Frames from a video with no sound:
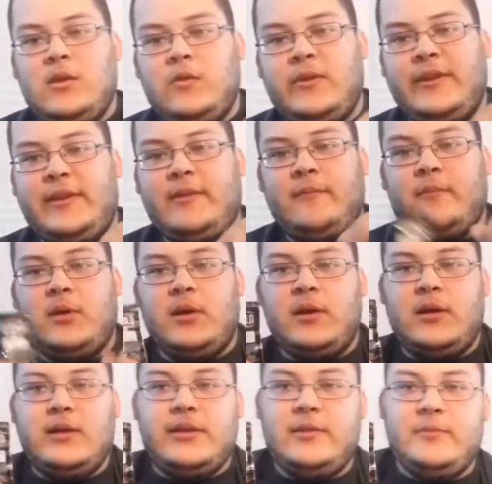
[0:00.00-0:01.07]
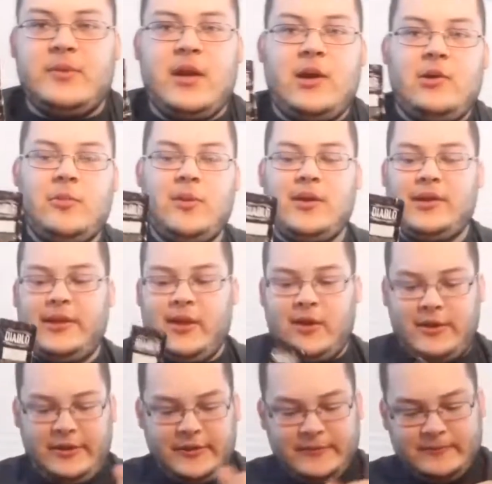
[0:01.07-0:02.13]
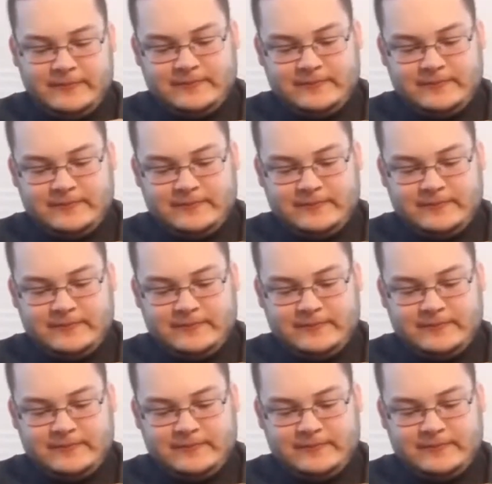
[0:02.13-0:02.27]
with some Taco Bell sauce.